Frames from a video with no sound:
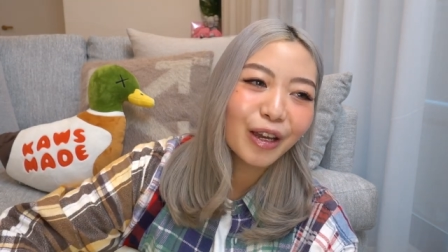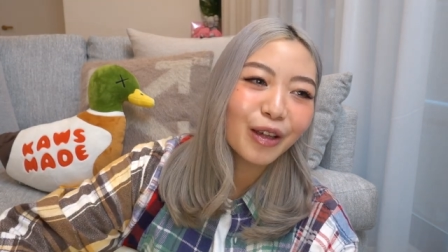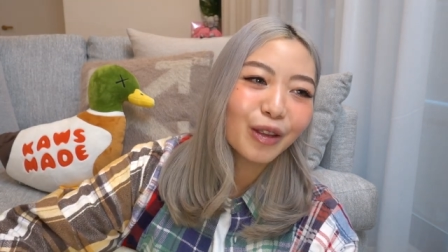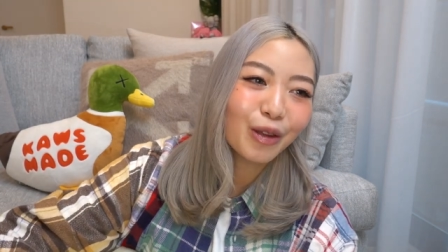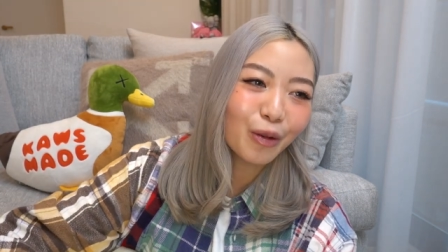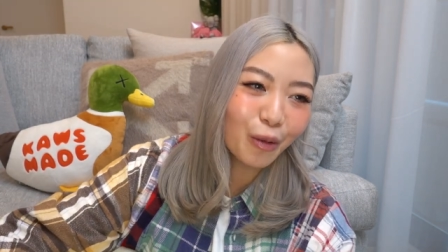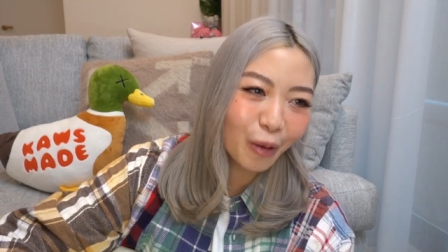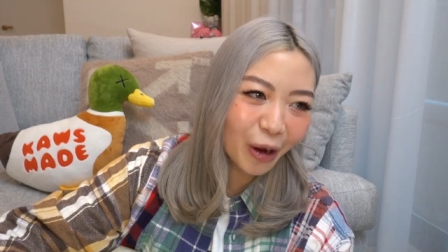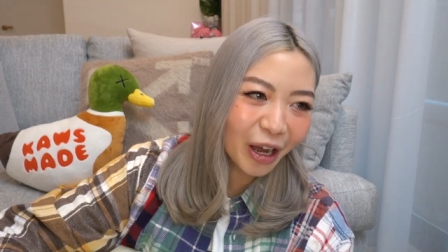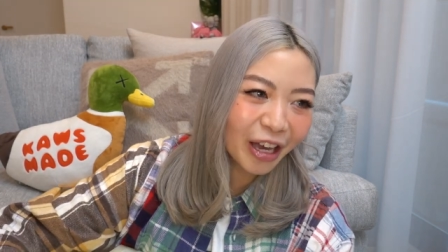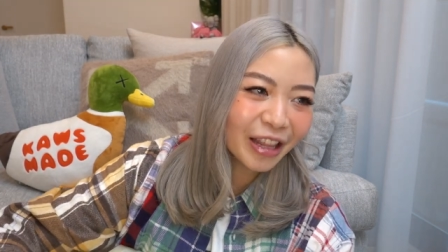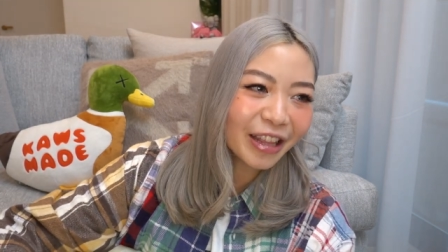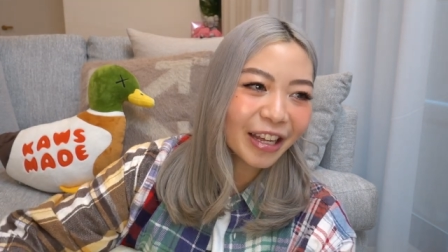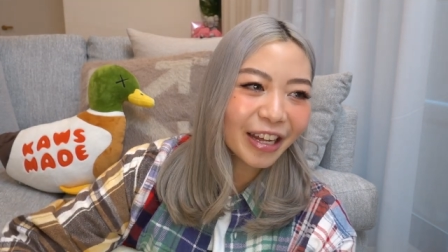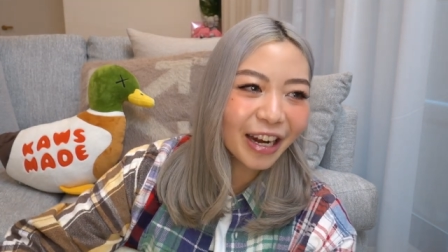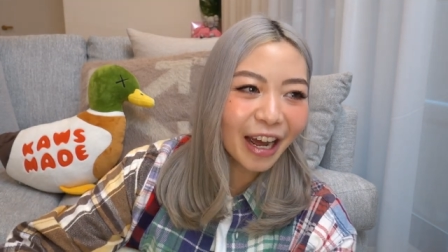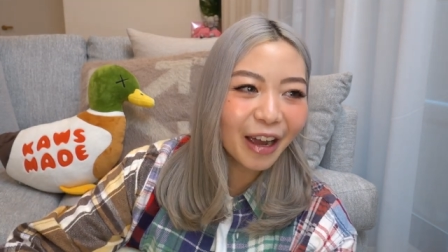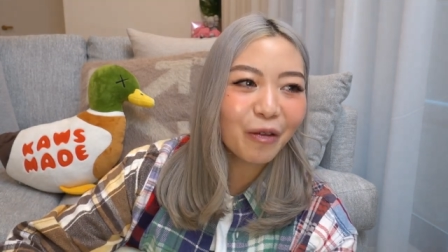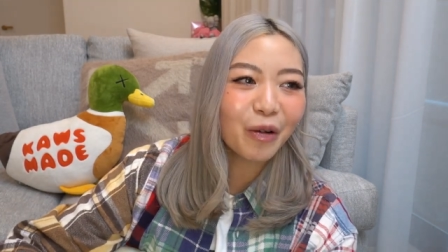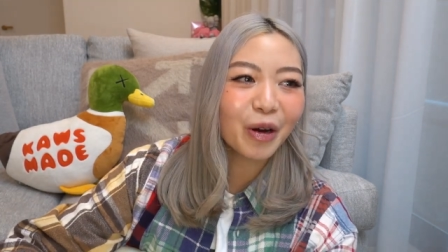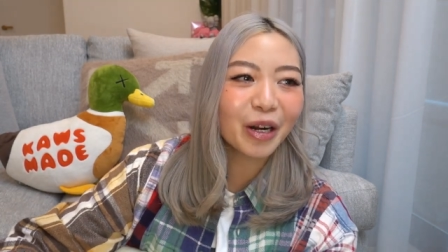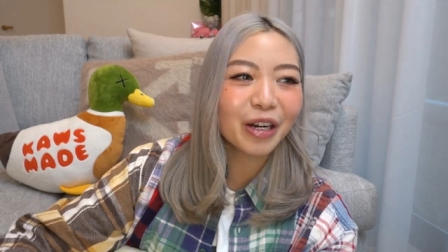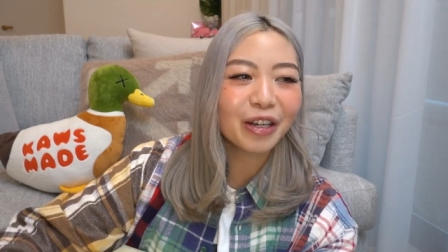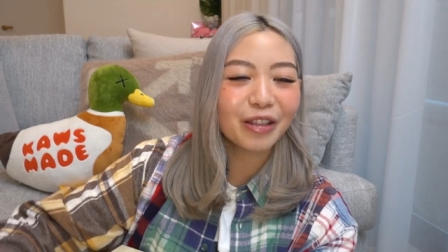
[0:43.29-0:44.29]
The one that
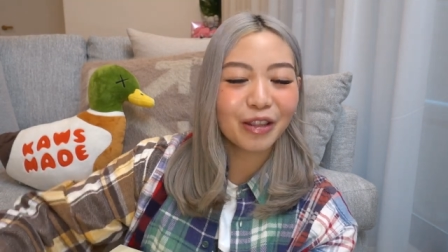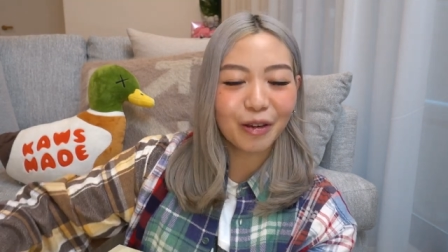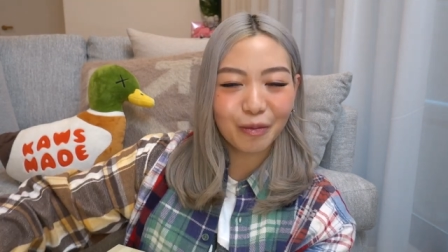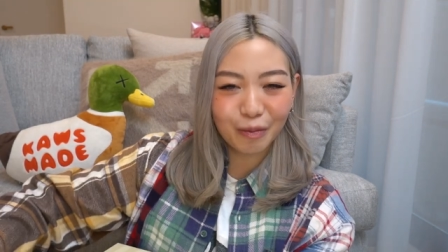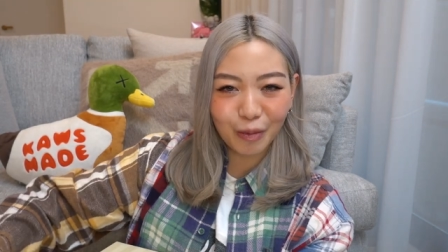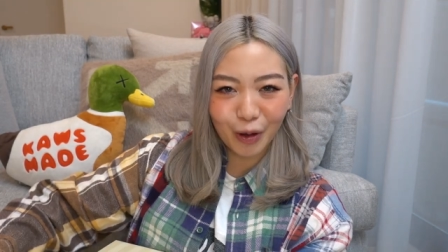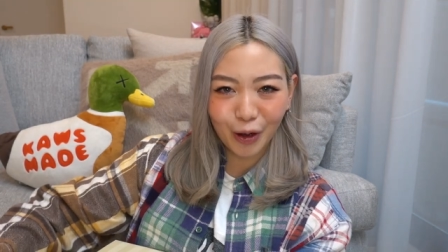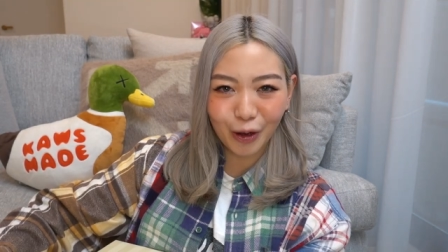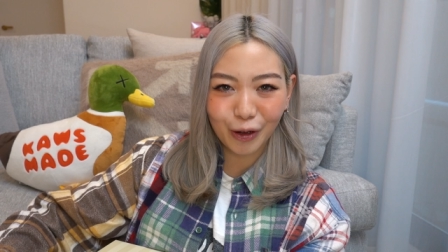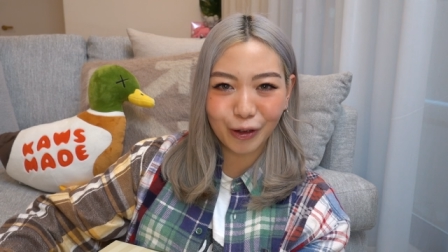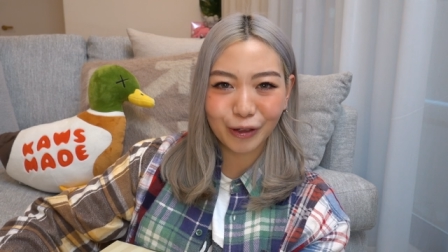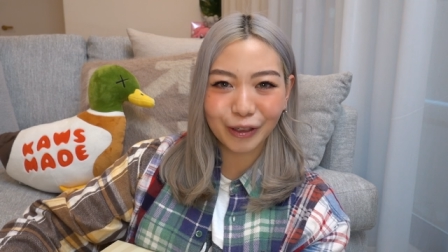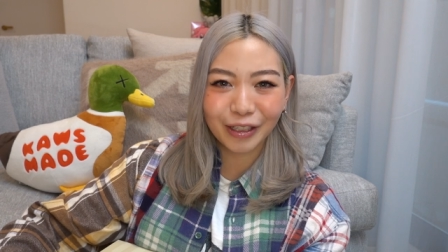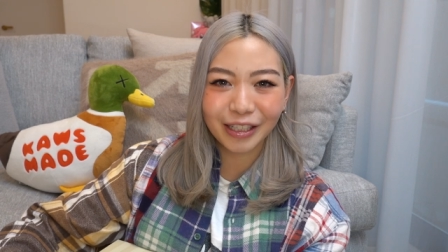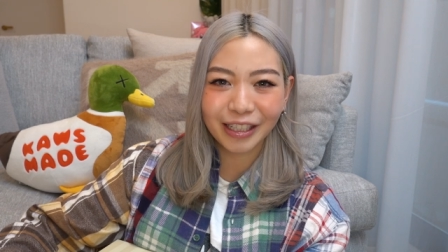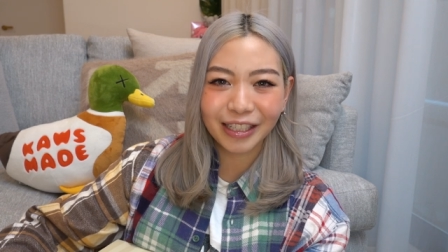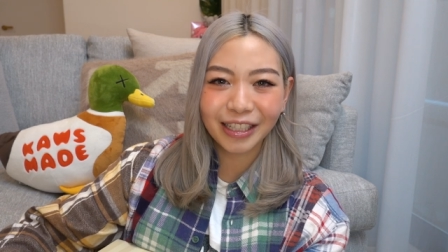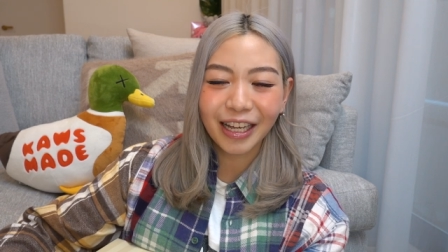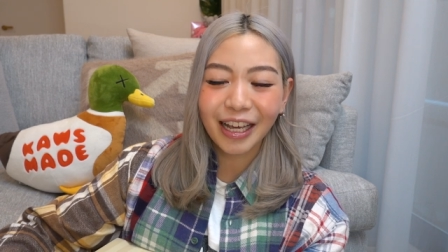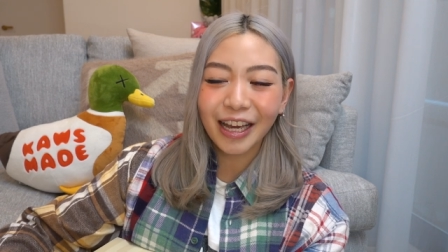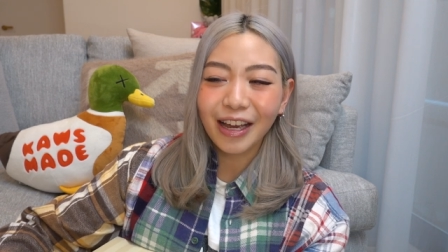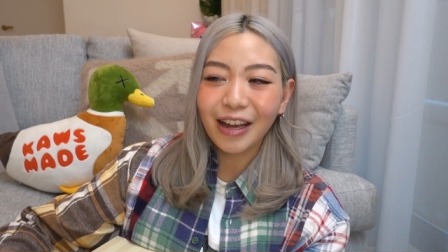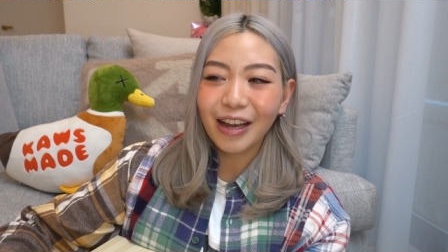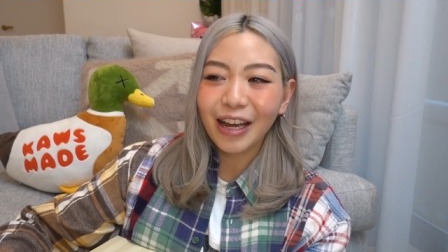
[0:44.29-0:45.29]
I wanted the
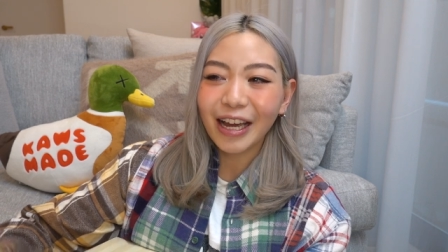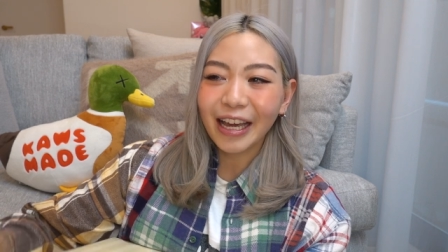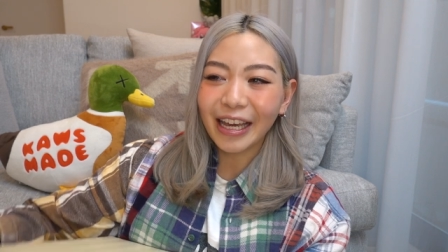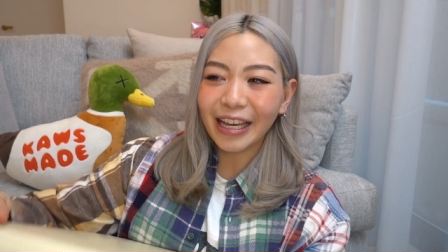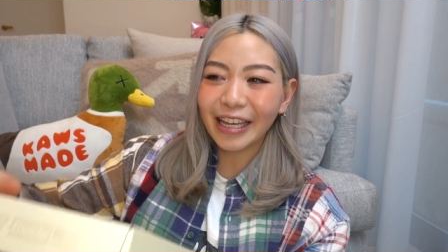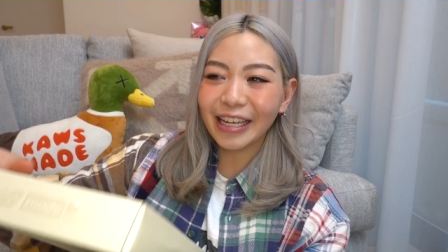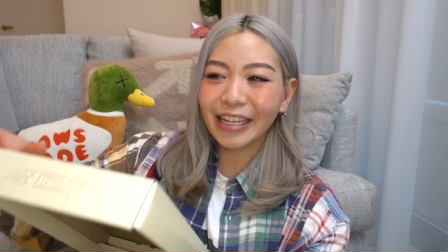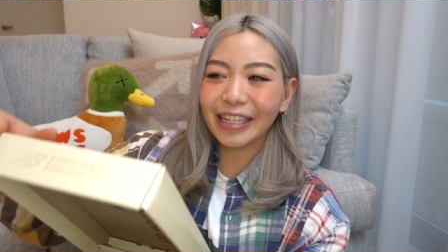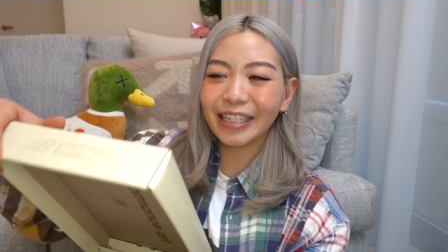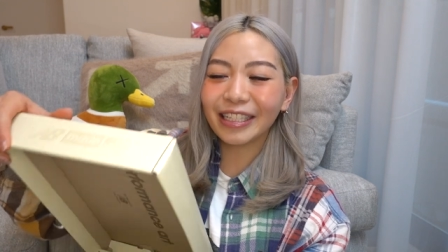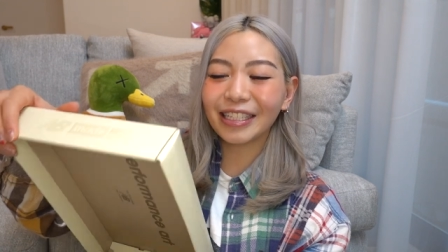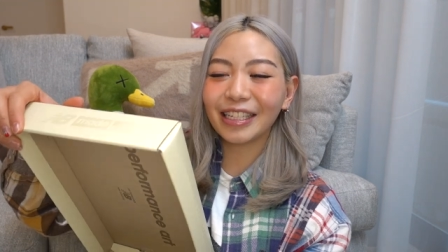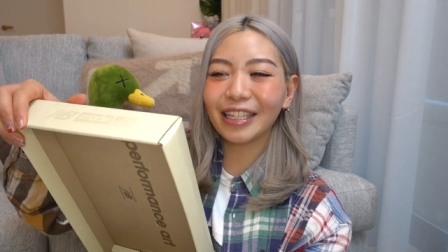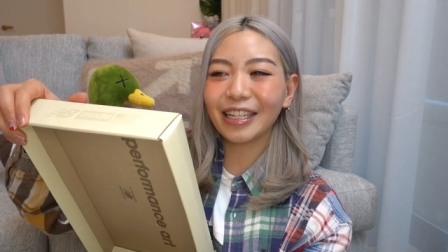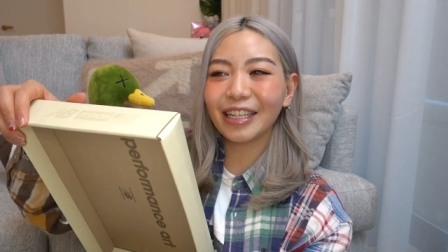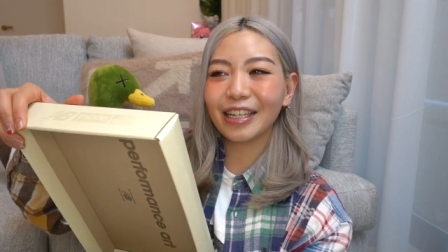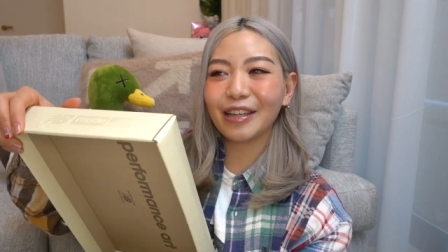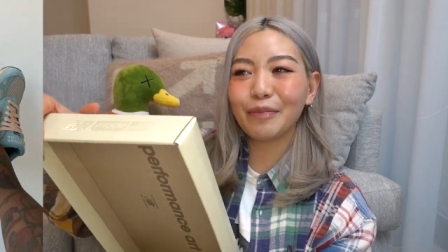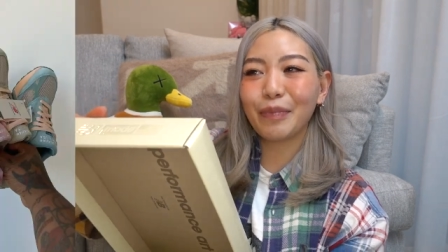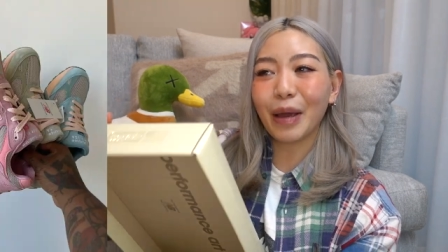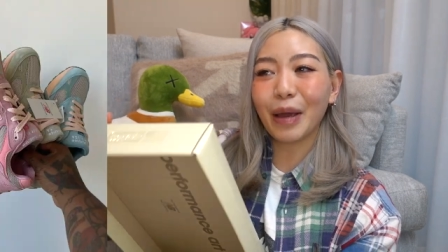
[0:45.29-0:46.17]
most is the